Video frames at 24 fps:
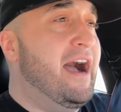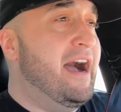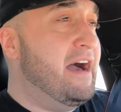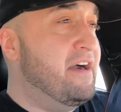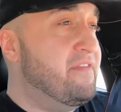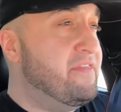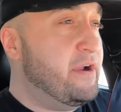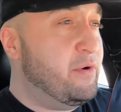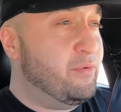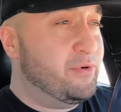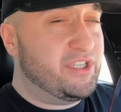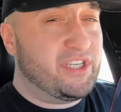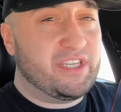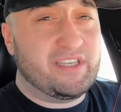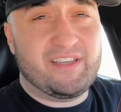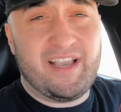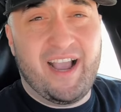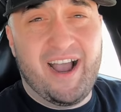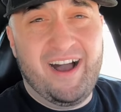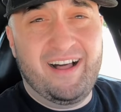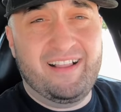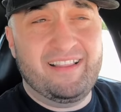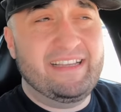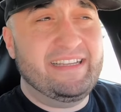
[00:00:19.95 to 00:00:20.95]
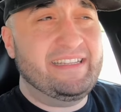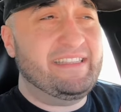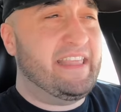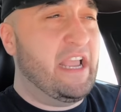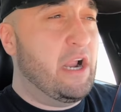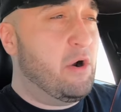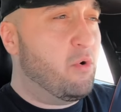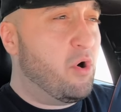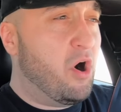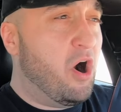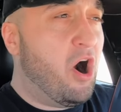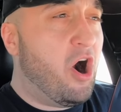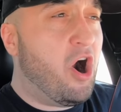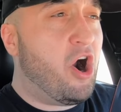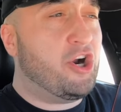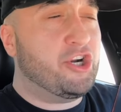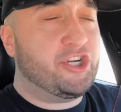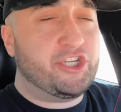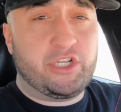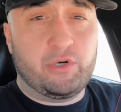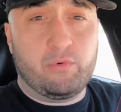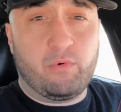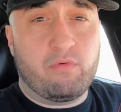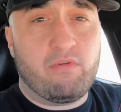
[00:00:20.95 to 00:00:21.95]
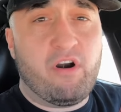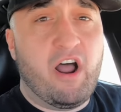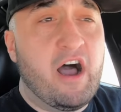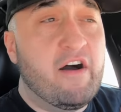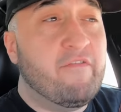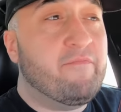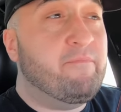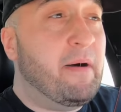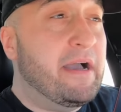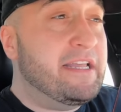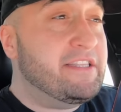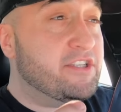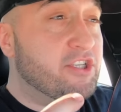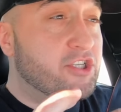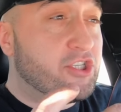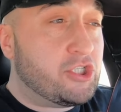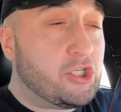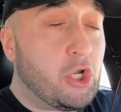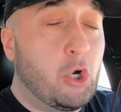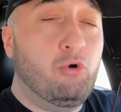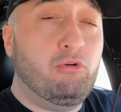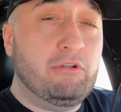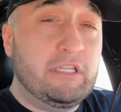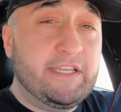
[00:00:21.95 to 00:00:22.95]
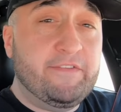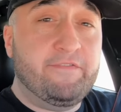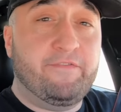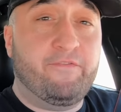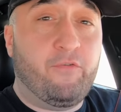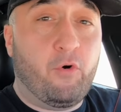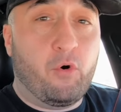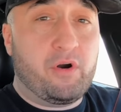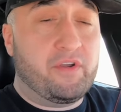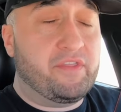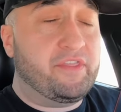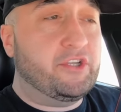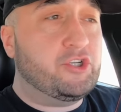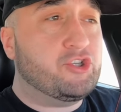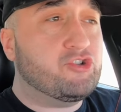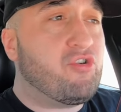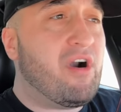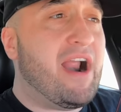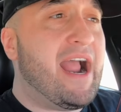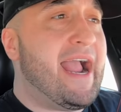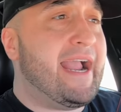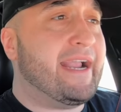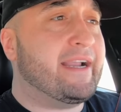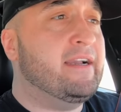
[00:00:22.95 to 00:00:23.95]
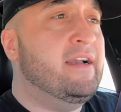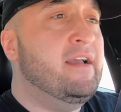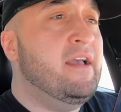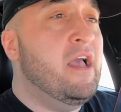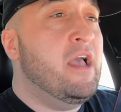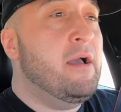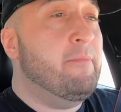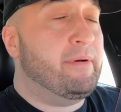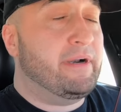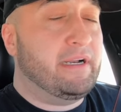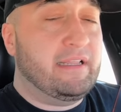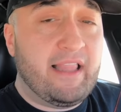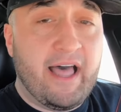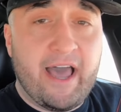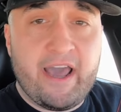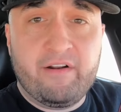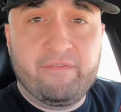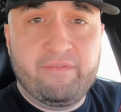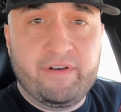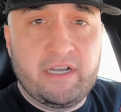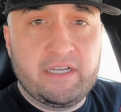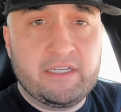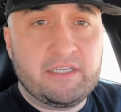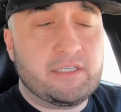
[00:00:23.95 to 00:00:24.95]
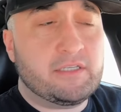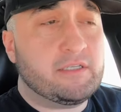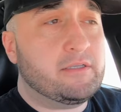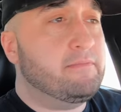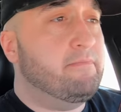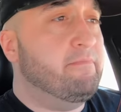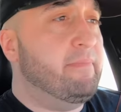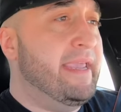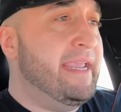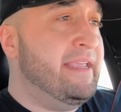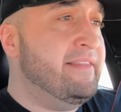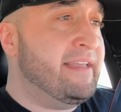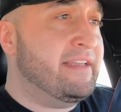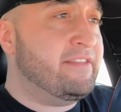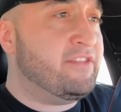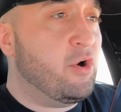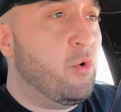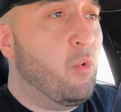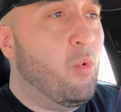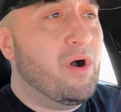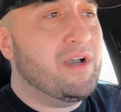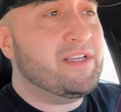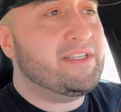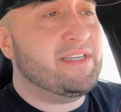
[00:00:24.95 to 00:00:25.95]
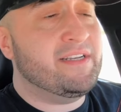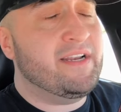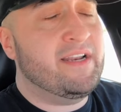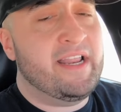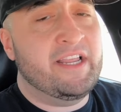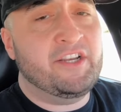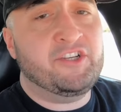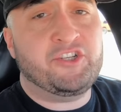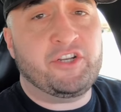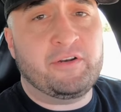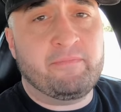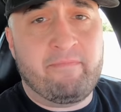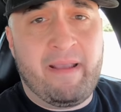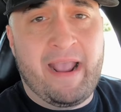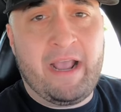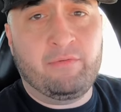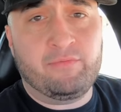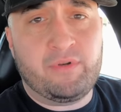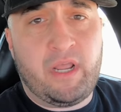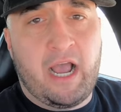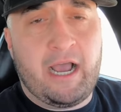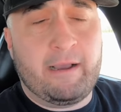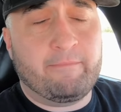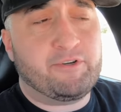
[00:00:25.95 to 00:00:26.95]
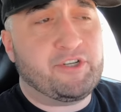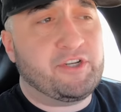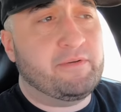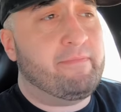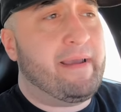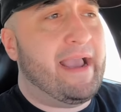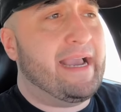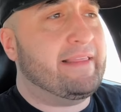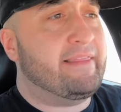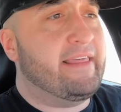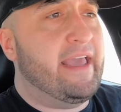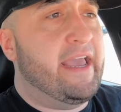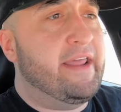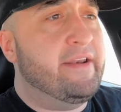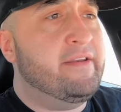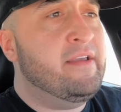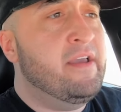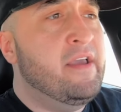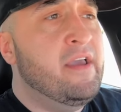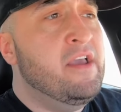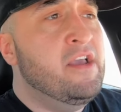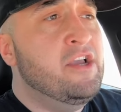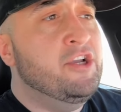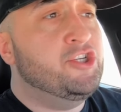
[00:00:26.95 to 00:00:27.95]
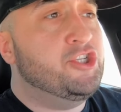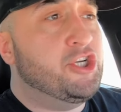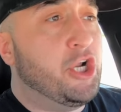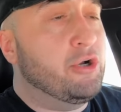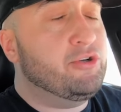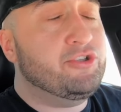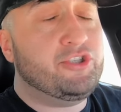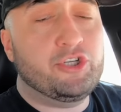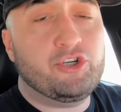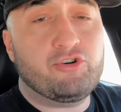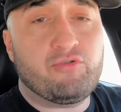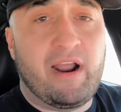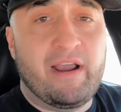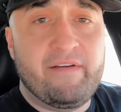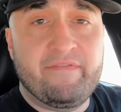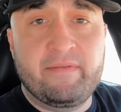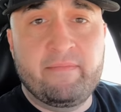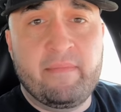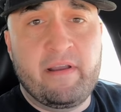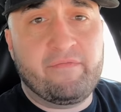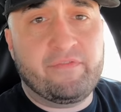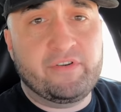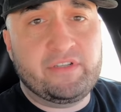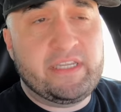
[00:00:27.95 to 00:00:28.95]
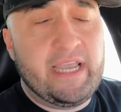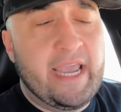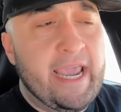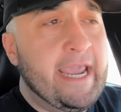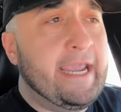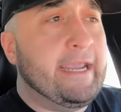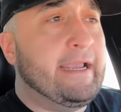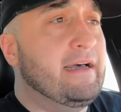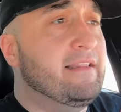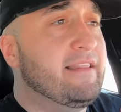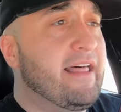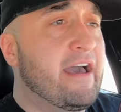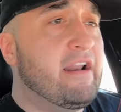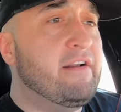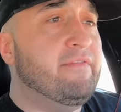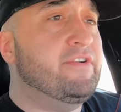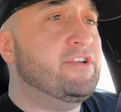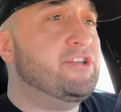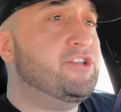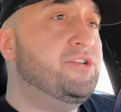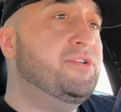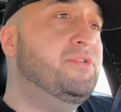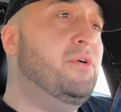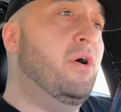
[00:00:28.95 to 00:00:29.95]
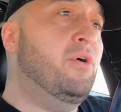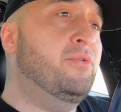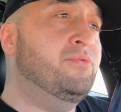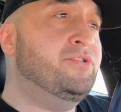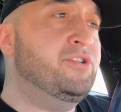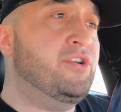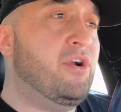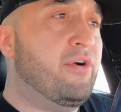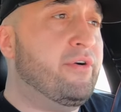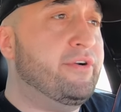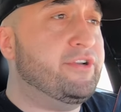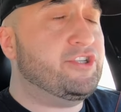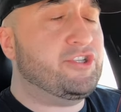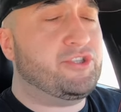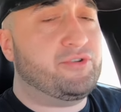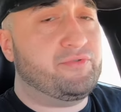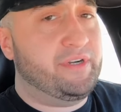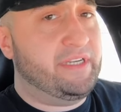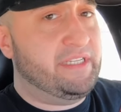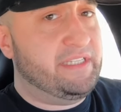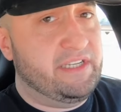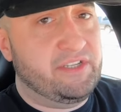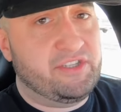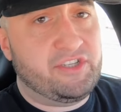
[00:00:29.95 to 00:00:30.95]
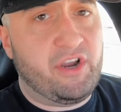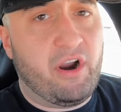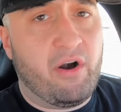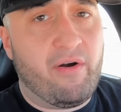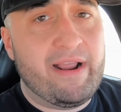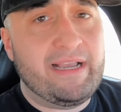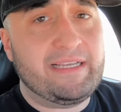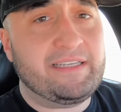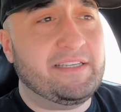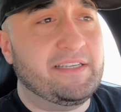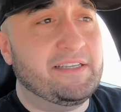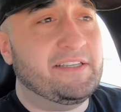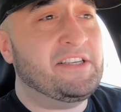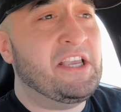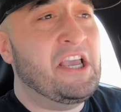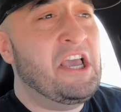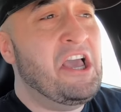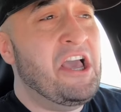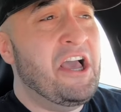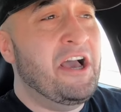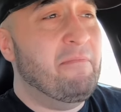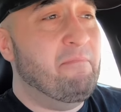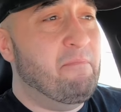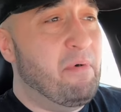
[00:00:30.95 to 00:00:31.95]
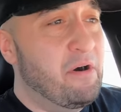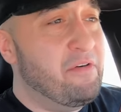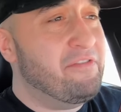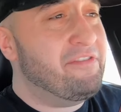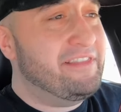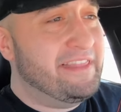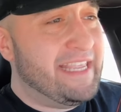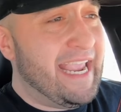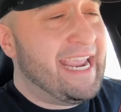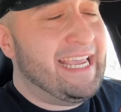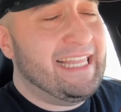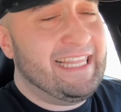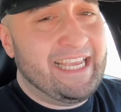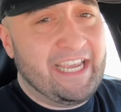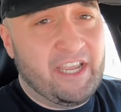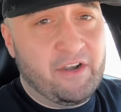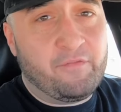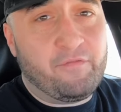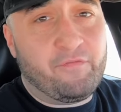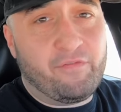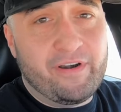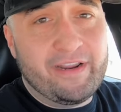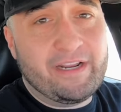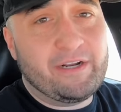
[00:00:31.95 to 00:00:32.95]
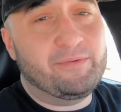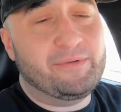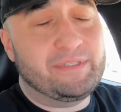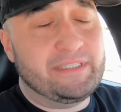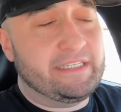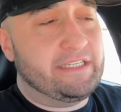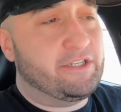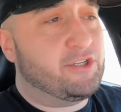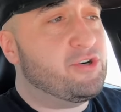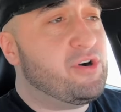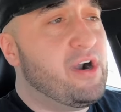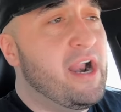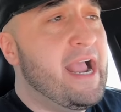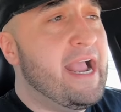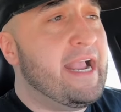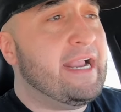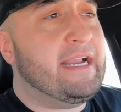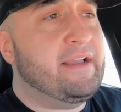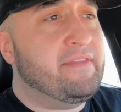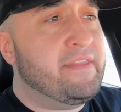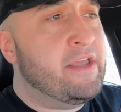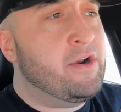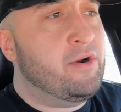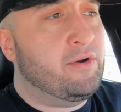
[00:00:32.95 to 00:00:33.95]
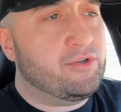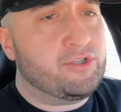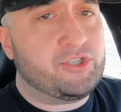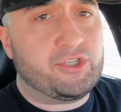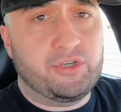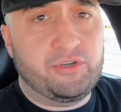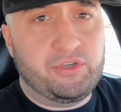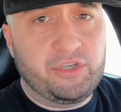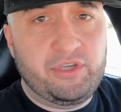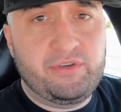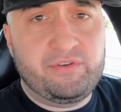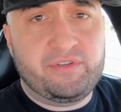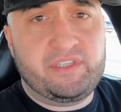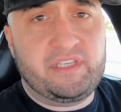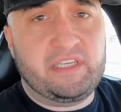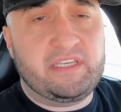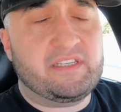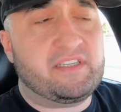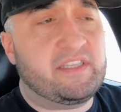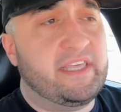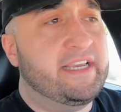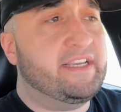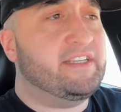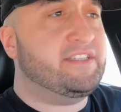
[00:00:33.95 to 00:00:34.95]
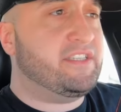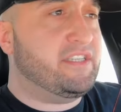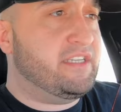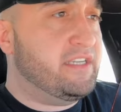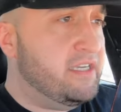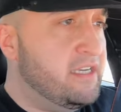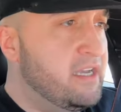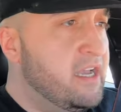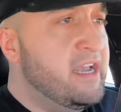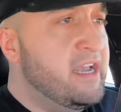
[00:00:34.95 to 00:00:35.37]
They were solid, they were harsh, they were rough, but solely for the track. But a lot of us, being that there wasn't an engine mount option back then, chose to drive them every day. A lot of us who own the RS3 TTRSs both daily and frequent the track, and then also use these things to